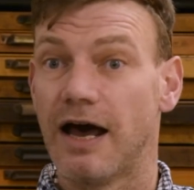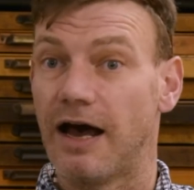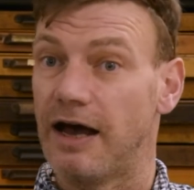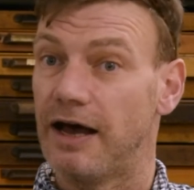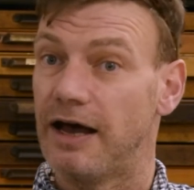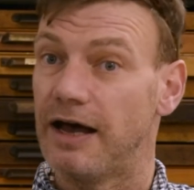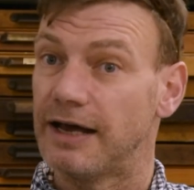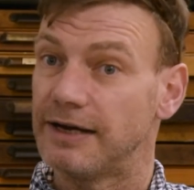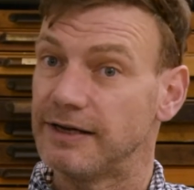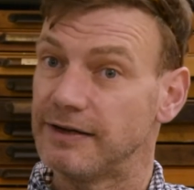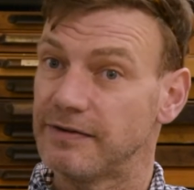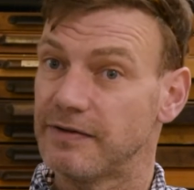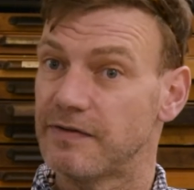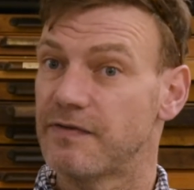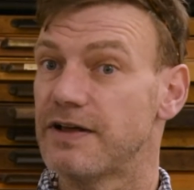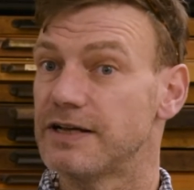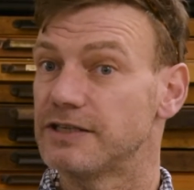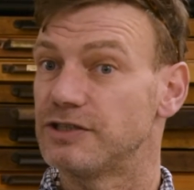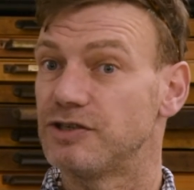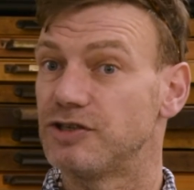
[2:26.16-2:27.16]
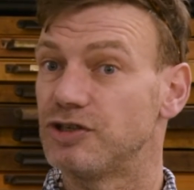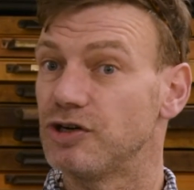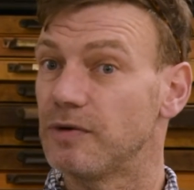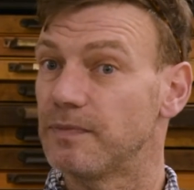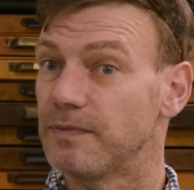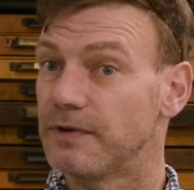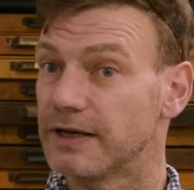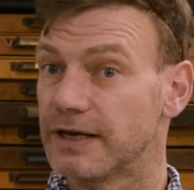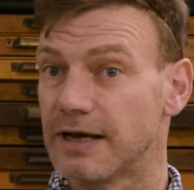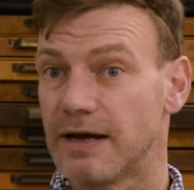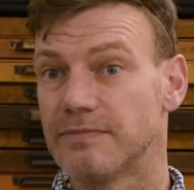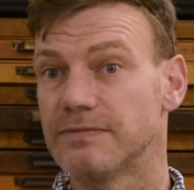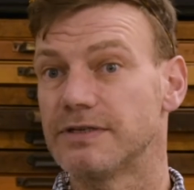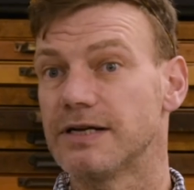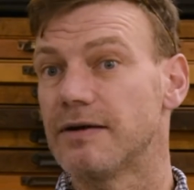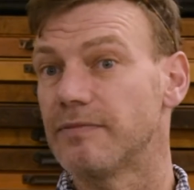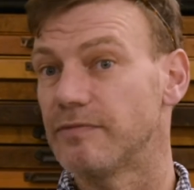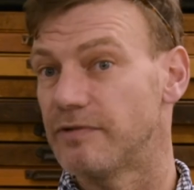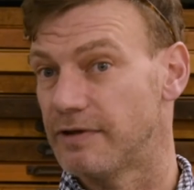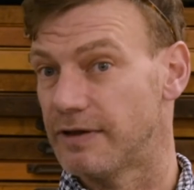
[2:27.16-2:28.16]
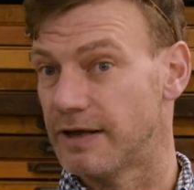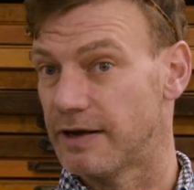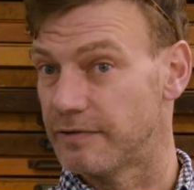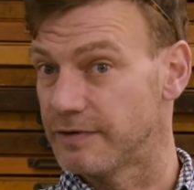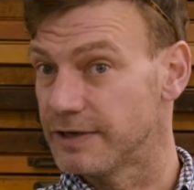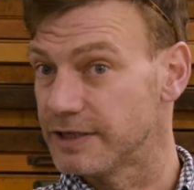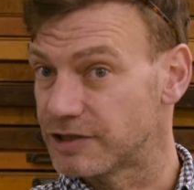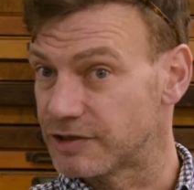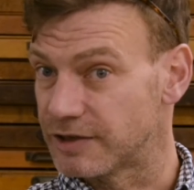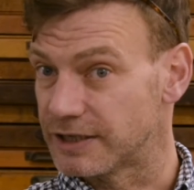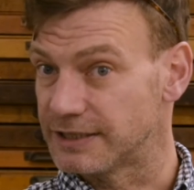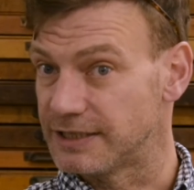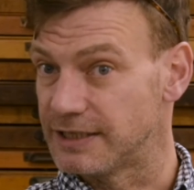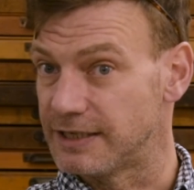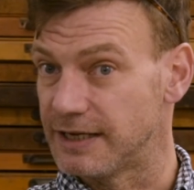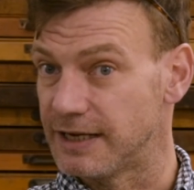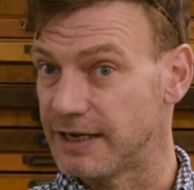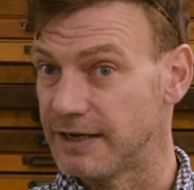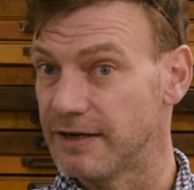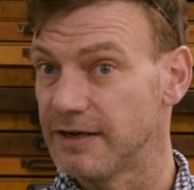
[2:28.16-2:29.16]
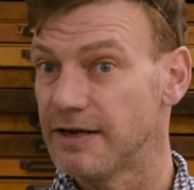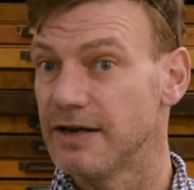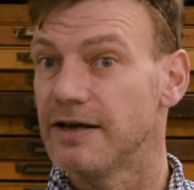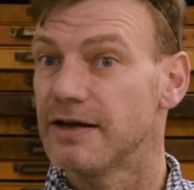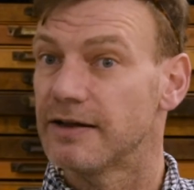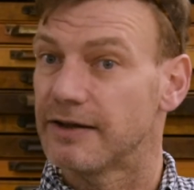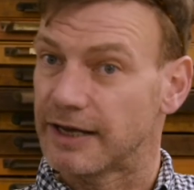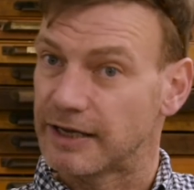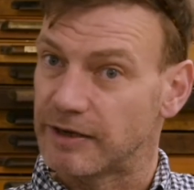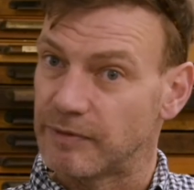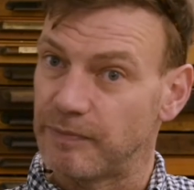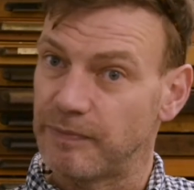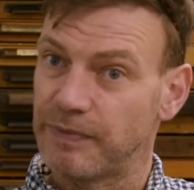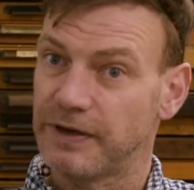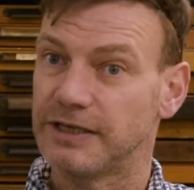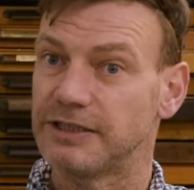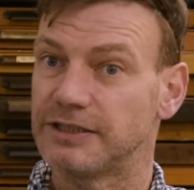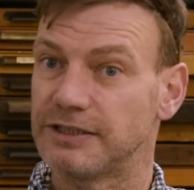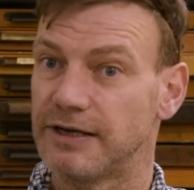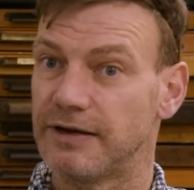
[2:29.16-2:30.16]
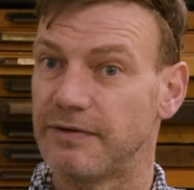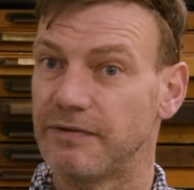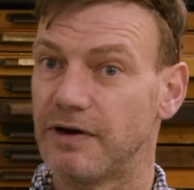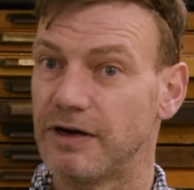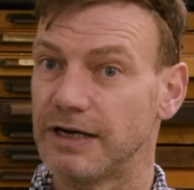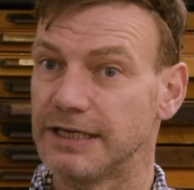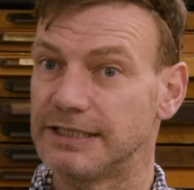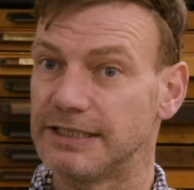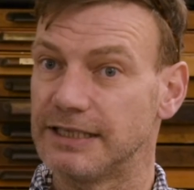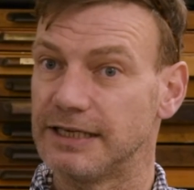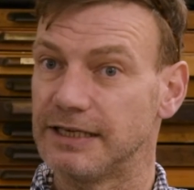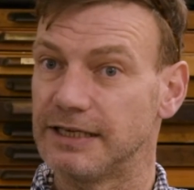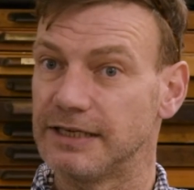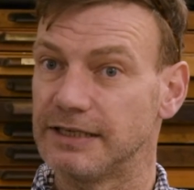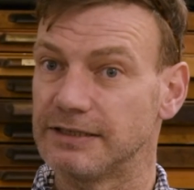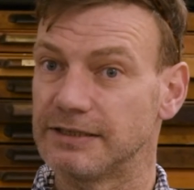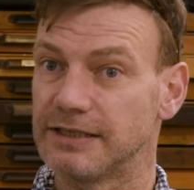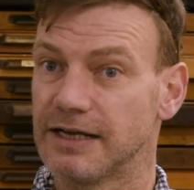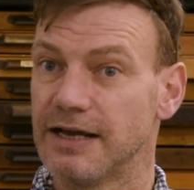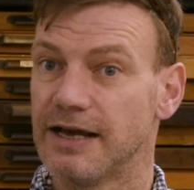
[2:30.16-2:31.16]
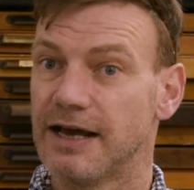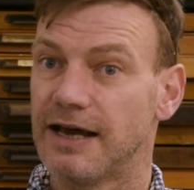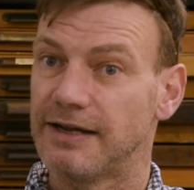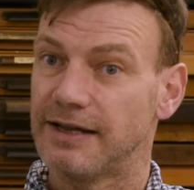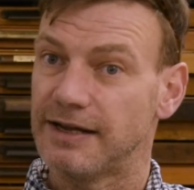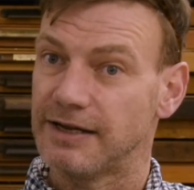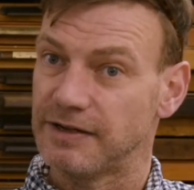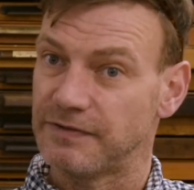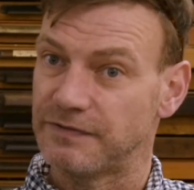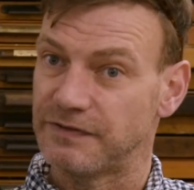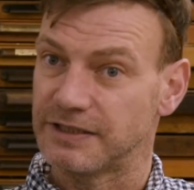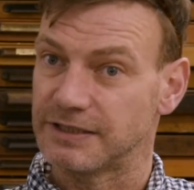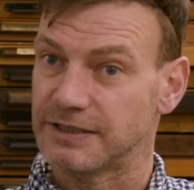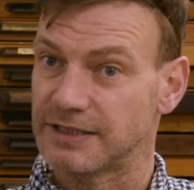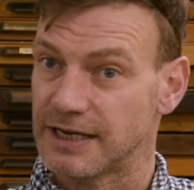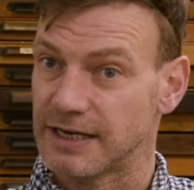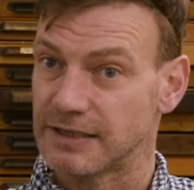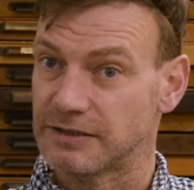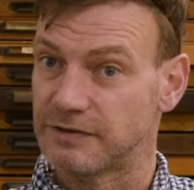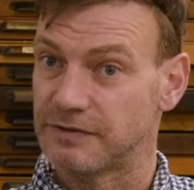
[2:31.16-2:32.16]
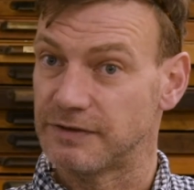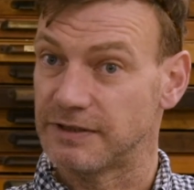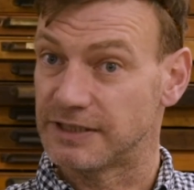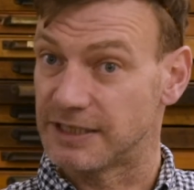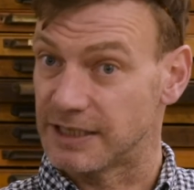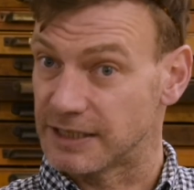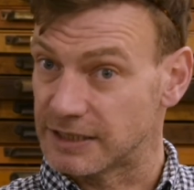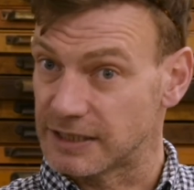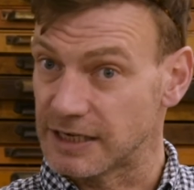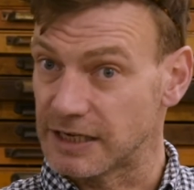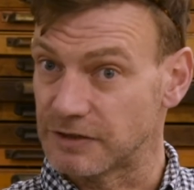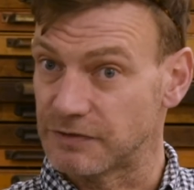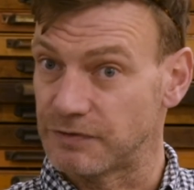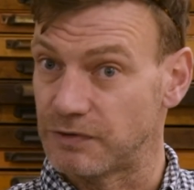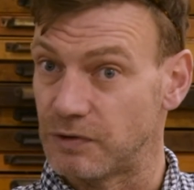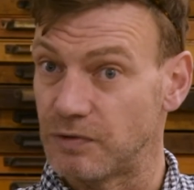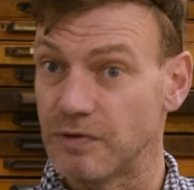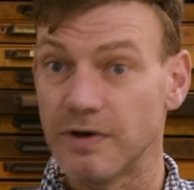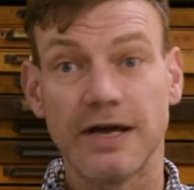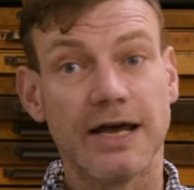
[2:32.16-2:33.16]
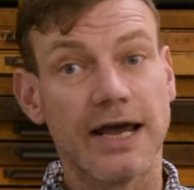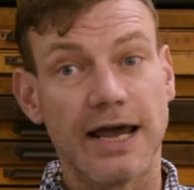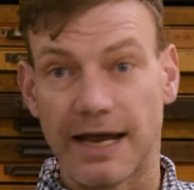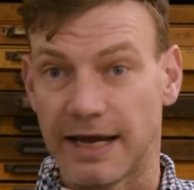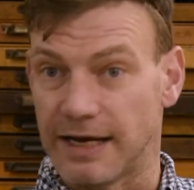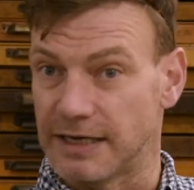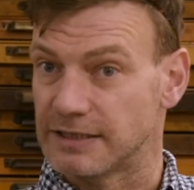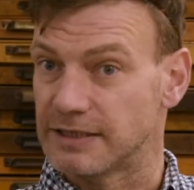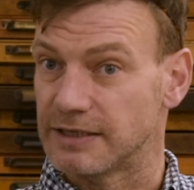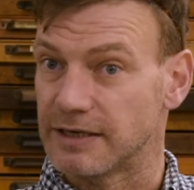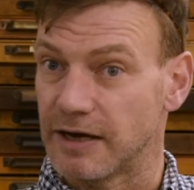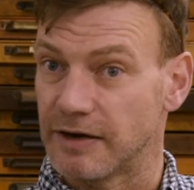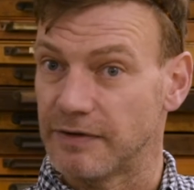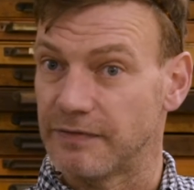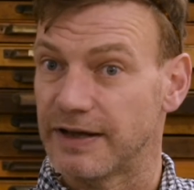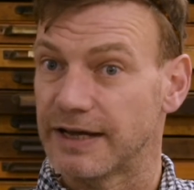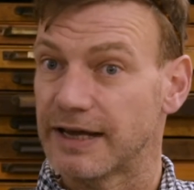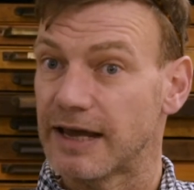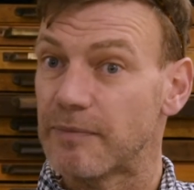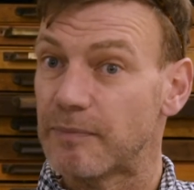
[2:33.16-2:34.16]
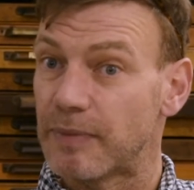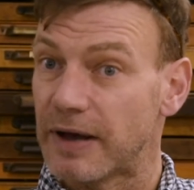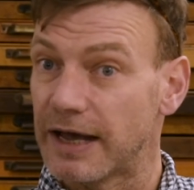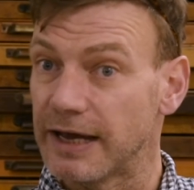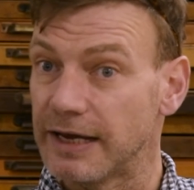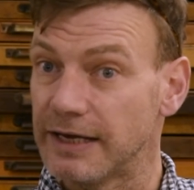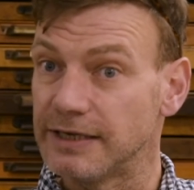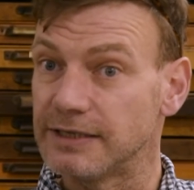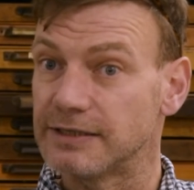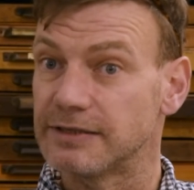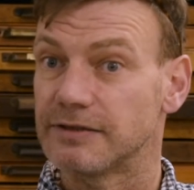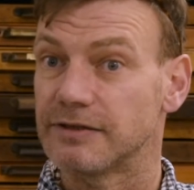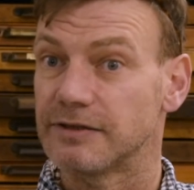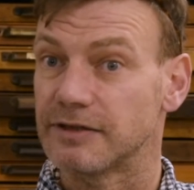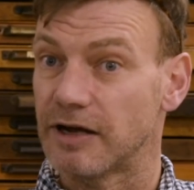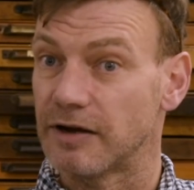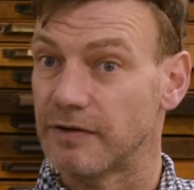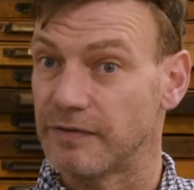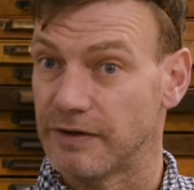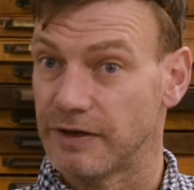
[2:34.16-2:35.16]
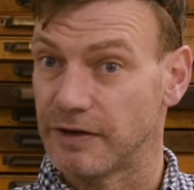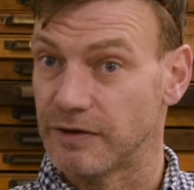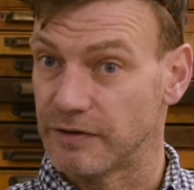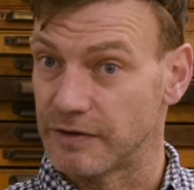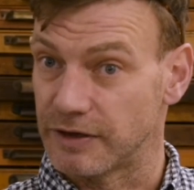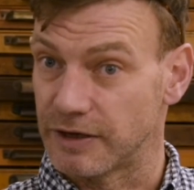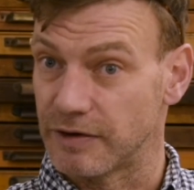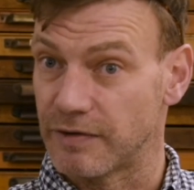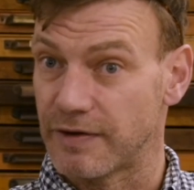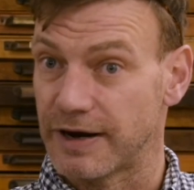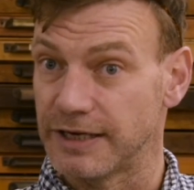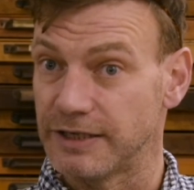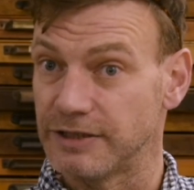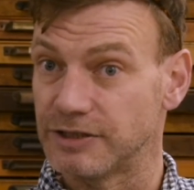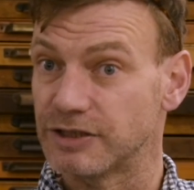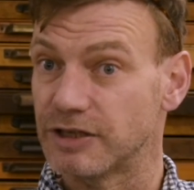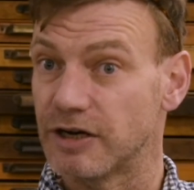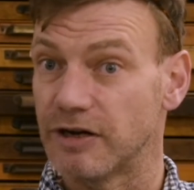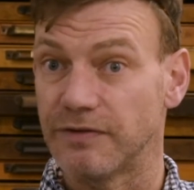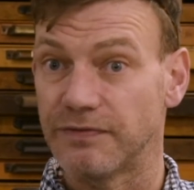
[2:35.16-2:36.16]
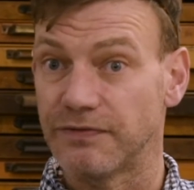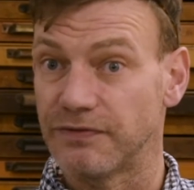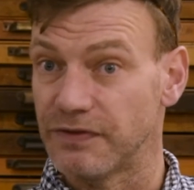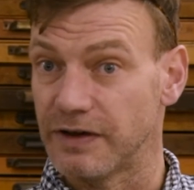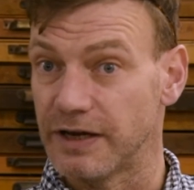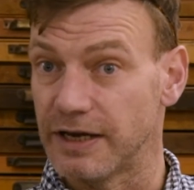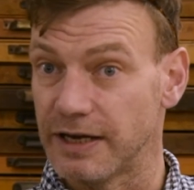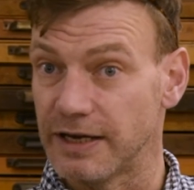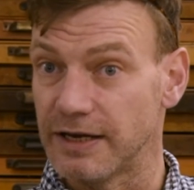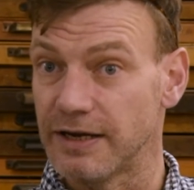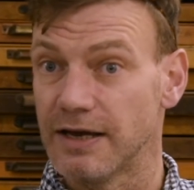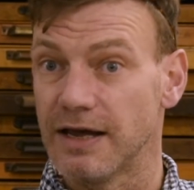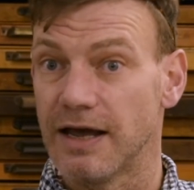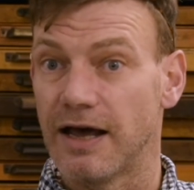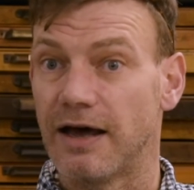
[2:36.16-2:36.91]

And then if there's a job that comes up that they're interested in, they can pitch their ideas, and then if it's successful, it's a kind of, they get paid the kind of the arranged kind of fee.